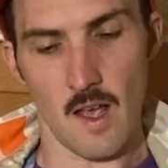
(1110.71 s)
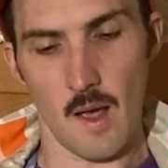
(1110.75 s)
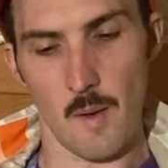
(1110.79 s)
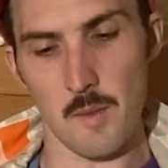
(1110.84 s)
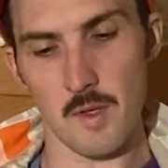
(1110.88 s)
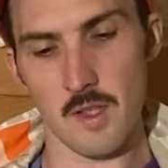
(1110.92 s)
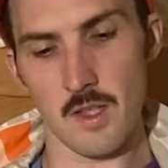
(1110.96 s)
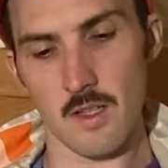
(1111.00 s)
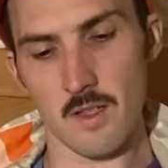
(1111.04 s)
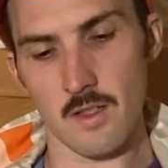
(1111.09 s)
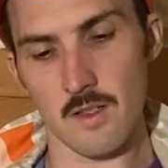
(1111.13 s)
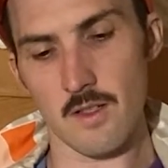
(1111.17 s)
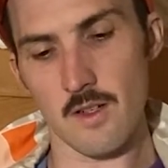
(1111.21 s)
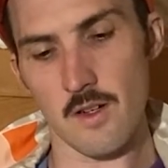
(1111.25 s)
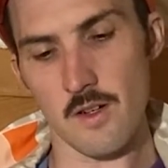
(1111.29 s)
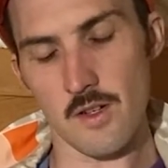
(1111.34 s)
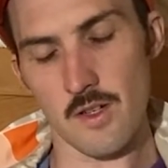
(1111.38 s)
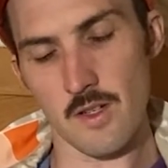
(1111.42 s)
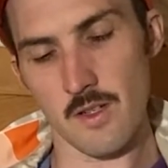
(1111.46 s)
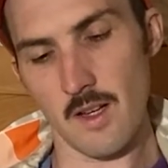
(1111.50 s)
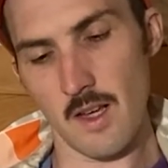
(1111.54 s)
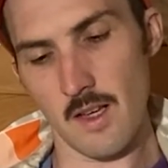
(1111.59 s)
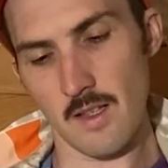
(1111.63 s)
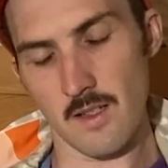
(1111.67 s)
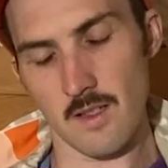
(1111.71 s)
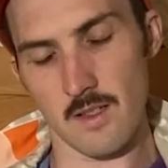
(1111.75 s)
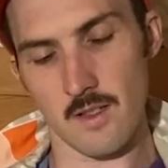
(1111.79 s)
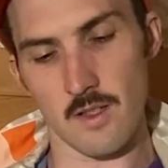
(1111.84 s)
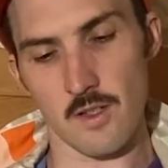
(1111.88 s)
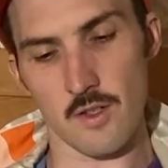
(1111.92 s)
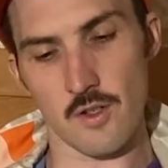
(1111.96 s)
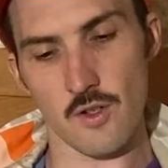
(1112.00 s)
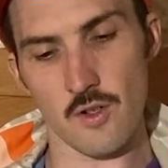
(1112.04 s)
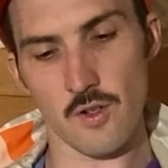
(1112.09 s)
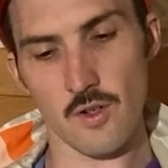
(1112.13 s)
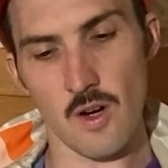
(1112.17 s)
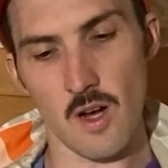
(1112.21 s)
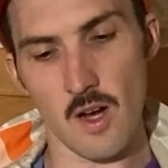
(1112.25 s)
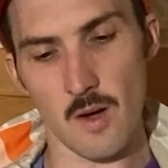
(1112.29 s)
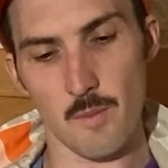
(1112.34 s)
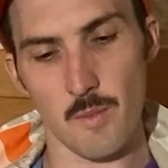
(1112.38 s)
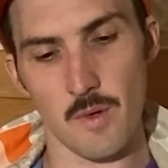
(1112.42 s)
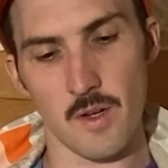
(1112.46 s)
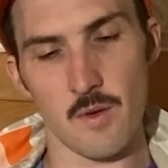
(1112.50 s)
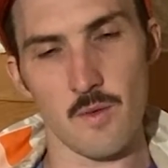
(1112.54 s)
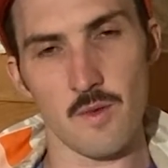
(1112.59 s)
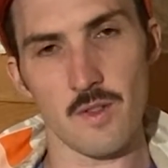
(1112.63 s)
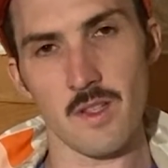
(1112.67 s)
I mean, the Excursion, yes, it's a
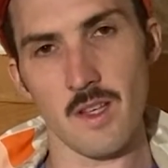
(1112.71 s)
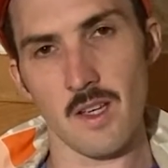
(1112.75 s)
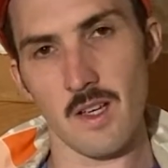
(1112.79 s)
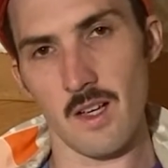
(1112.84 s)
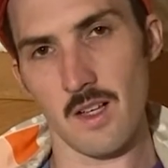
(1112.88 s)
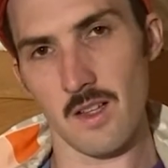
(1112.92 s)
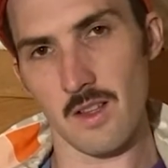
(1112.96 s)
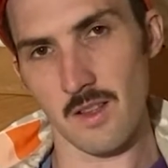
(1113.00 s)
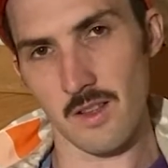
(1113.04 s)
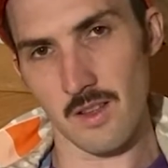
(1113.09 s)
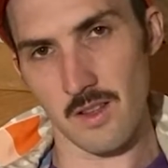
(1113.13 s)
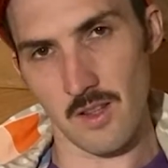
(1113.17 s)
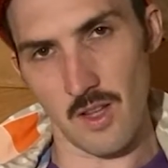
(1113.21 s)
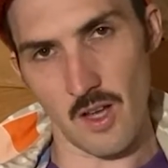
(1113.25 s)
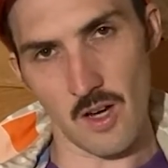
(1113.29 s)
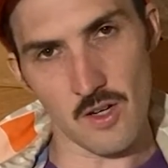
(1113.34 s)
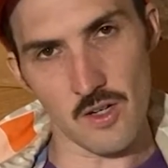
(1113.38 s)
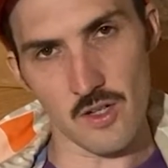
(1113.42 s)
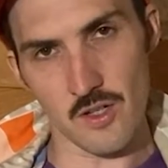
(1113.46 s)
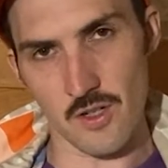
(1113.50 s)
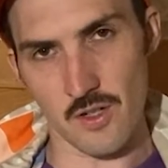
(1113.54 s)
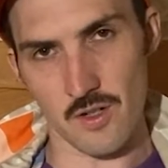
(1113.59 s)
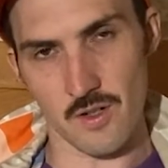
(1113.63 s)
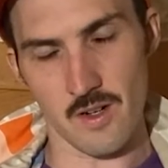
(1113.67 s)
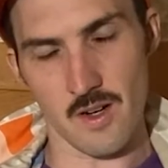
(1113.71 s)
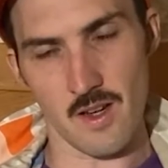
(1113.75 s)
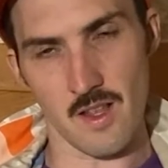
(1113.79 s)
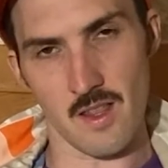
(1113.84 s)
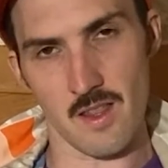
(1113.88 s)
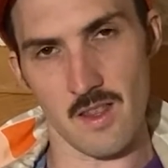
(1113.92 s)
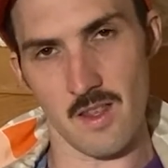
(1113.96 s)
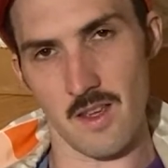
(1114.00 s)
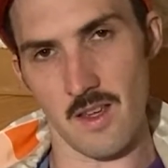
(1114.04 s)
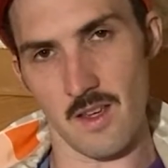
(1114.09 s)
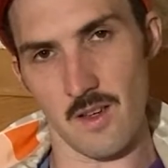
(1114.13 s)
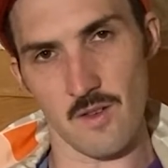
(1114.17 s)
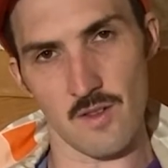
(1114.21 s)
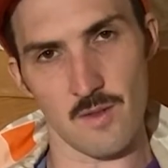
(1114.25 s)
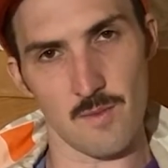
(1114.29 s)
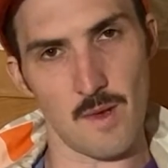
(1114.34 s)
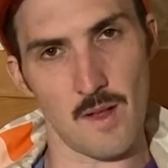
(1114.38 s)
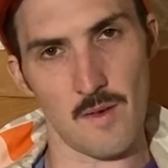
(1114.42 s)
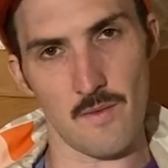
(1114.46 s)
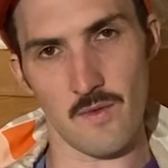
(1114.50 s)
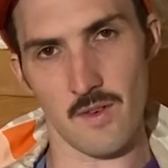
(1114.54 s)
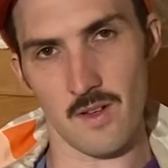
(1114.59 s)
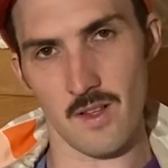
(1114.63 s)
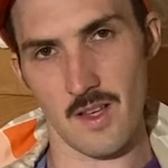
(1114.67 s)
truck, but it was like a luxury thing. It was
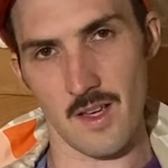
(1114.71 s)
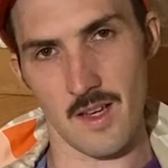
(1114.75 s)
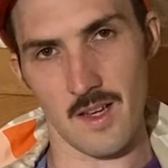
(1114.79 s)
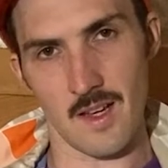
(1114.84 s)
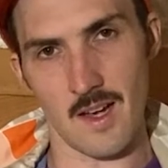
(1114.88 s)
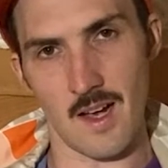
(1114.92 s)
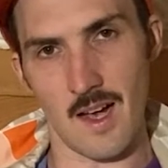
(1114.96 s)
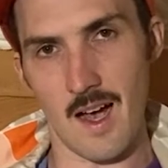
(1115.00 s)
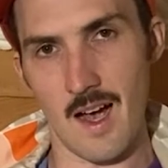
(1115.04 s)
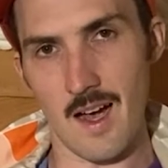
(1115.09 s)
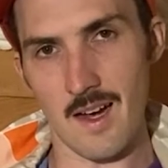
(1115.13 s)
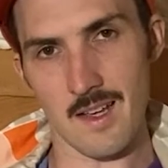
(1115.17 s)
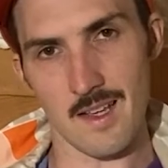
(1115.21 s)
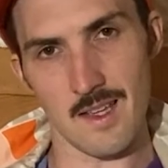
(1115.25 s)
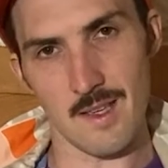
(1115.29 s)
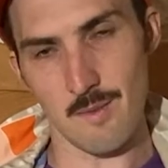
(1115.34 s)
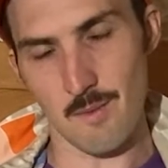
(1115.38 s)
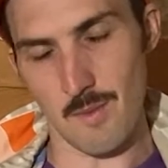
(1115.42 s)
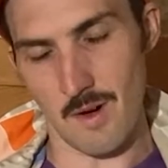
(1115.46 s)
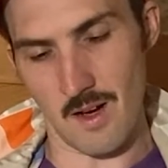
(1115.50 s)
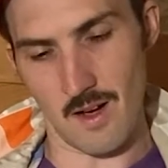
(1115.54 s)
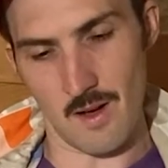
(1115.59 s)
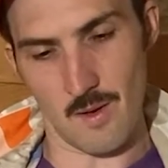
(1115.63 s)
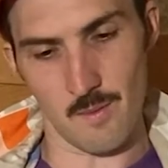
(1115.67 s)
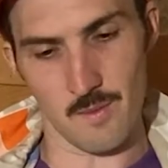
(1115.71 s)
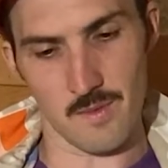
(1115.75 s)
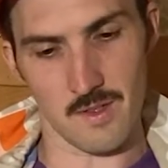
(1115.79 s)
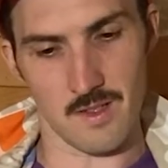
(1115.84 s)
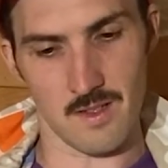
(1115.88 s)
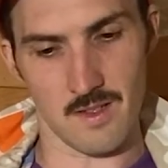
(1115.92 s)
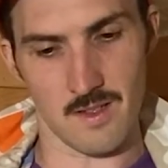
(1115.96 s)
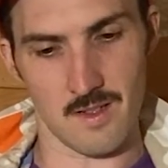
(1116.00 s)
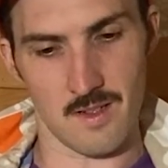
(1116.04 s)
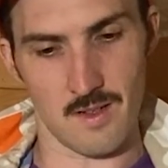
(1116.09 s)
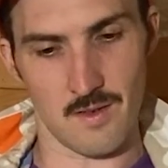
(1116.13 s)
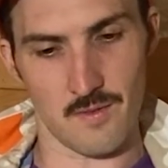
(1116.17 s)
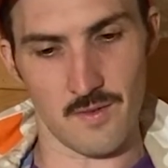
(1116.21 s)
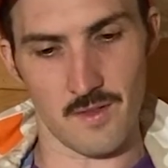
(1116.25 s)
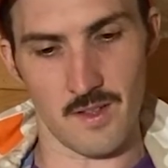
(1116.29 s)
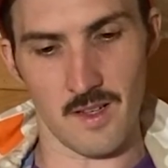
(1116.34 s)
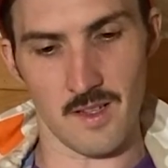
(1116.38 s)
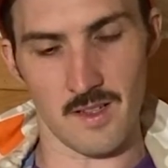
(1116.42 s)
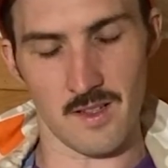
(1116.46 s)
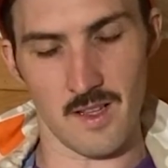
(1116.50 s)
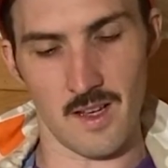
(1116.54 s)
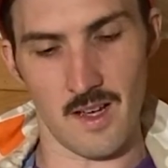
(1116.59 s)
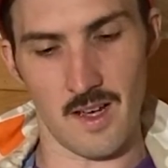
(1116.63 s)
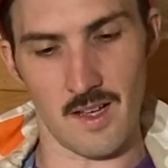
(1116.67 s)
meant for like hockey moms and stuff
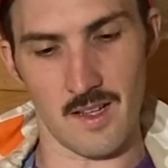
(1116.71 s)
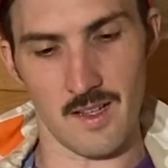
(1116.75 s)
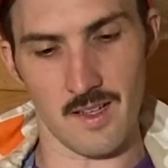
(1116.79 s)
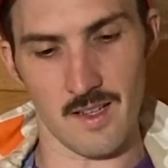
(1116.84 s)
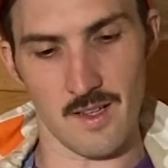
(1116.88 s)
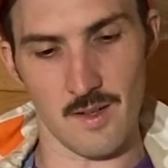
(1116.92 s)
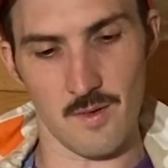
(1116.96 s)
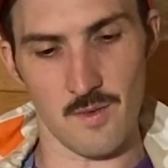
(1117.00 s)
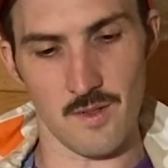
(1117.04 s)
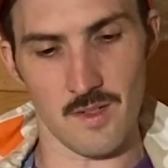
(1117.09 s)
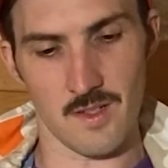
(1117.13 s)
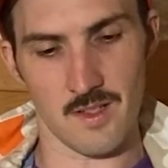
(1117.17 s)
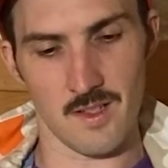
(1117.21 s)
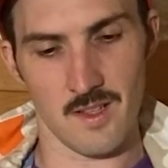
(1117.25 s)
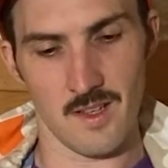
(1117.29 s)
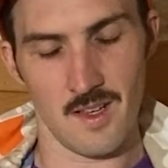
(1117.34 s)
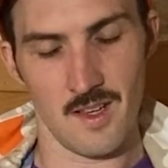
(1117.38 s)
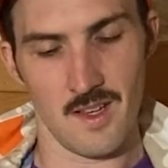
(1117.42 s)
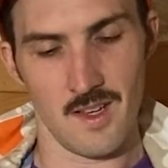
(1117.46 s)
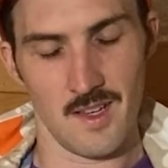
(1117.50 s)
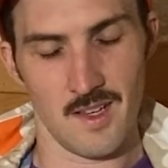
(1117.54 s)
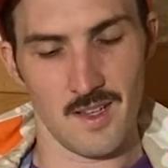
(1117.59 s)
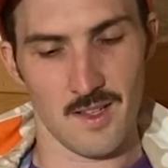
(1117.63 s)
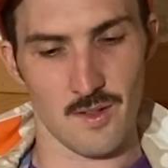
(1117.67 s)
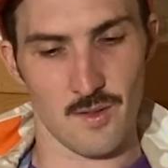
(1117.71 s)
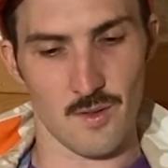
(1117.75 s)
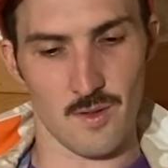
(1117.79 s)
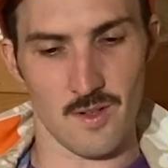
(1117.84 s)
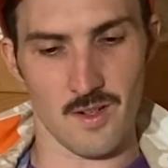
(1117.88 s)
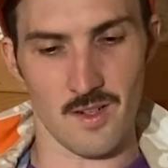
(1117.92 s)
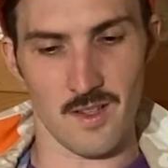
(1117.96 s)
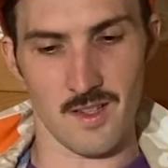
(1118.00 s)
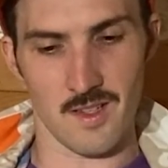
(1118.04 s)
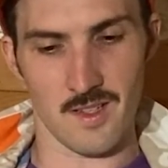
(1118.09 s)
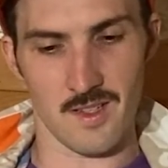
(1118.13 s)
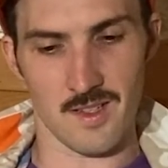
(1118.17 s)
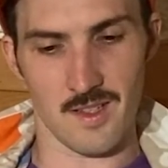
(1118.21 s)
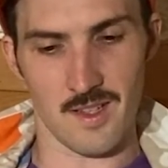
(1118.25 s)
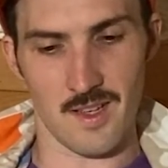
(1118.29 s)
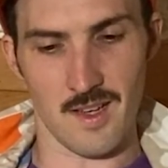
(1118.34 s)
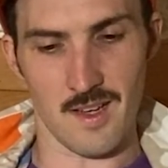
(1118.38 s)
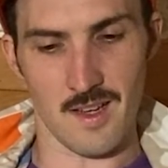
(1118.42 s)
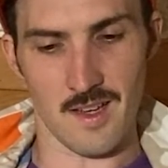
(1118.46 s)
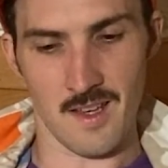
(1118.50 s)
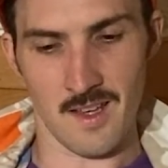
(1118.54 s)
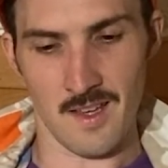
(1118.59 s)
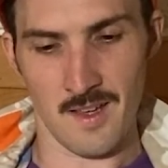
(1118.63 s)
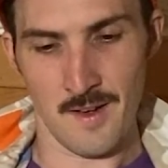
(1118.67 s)
like that. Like, it was sort of this
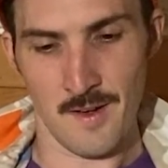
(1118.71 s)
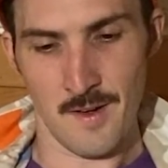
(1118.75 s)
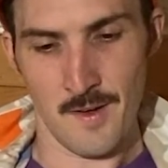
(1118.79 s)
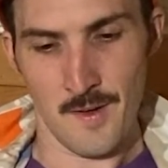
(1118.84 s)
like